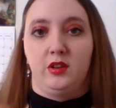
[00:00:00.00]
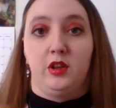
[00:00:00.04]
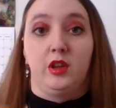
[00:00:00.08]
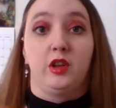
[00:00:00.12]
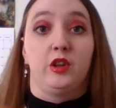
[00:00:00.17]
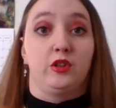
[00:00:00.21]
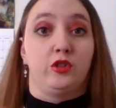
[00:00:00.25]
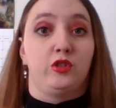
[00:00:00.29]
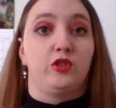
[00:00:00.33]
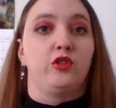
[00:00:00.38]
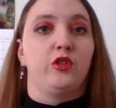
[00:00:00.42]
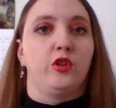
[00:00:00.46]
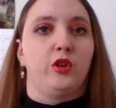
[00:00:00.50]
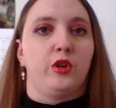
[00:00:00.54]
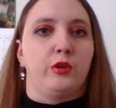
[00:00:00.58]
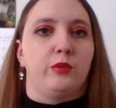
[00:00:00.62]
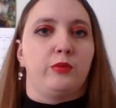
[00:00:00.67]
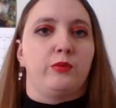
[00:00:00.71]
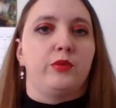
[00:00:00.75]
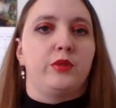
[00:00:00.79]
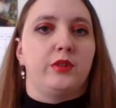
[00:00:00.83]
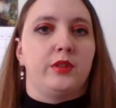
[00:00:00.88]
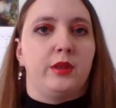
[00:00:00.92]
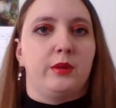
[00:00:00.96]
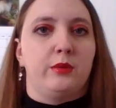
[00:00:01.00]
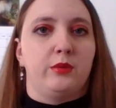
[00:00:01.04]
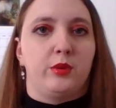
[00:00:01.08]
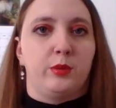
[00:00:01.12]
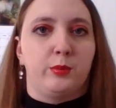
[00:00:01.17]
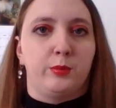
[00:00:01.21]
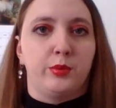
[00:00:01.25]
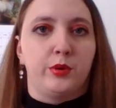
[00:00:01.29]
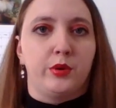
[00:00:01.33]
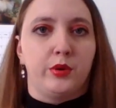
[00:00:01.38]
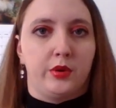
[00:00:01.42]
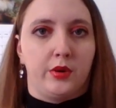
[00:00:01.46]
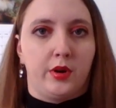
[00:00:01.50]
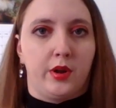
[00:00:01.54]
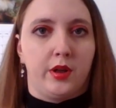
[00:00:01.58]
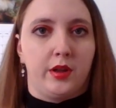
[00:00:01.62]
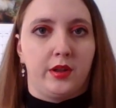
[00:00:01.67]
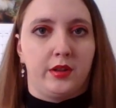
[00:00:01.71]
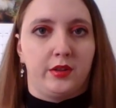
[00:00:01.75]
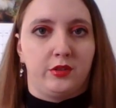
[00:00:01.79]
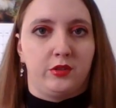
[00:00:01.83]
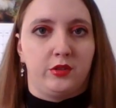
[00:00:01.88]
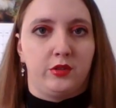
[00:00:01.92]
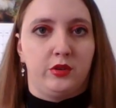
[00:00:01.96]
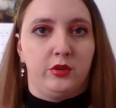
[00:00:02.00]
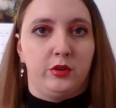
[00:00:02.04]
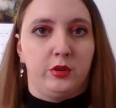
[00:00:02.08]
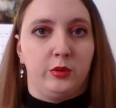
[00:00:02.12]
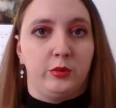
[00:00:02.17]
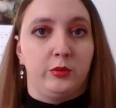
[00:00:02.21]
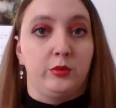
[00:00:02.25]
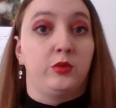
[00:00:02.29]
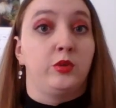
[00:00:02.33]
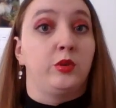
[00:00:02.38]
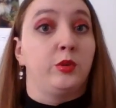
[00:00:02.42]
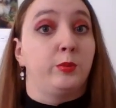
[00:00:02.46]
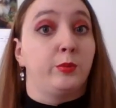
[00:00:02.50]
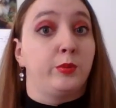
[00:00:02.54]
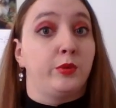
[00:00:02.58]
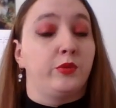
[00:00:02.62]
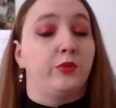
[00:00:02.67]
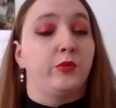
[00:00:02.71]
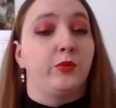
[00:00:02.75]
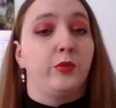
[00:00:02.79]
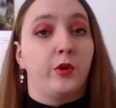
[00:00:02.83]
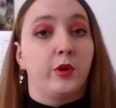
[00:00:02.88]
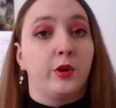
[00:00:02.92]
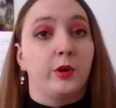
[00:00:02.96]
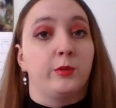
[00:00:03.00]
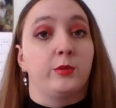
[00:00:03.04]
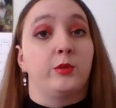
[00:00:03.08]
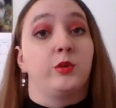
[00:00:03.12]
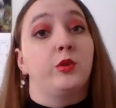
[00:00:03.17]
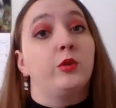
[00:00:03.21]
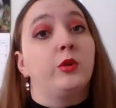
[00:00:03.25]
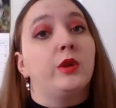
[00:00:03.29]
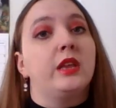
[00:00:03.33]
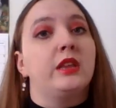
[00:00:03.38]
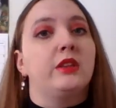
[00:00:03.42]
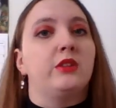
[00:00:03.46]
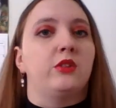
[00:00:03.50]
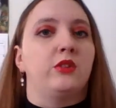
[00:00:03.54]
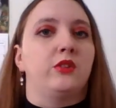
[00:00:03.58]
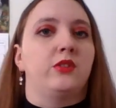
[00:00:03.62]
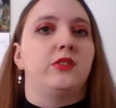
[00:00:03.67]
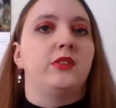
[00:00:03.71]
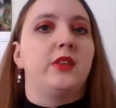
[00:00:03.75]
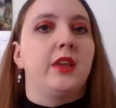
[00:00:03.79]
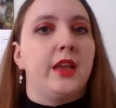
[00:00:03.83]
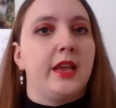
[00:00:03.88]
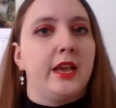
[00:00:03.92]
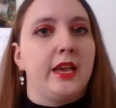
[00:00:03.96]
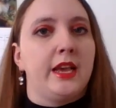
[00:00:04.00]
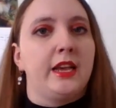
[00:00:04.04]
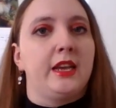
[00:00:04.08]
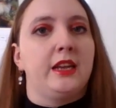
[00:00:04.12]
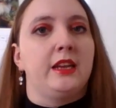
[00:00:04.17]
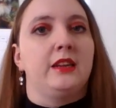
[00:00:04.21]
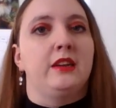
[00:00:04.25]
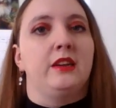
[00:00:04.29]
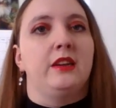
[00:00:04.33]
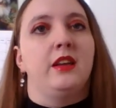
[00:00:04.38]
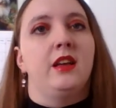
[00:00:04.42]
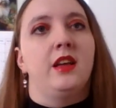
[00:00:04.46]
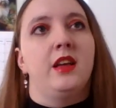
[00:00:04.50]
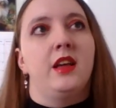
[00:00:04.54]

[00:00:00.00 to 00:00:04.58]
a show for them to put on, to perform, to entertain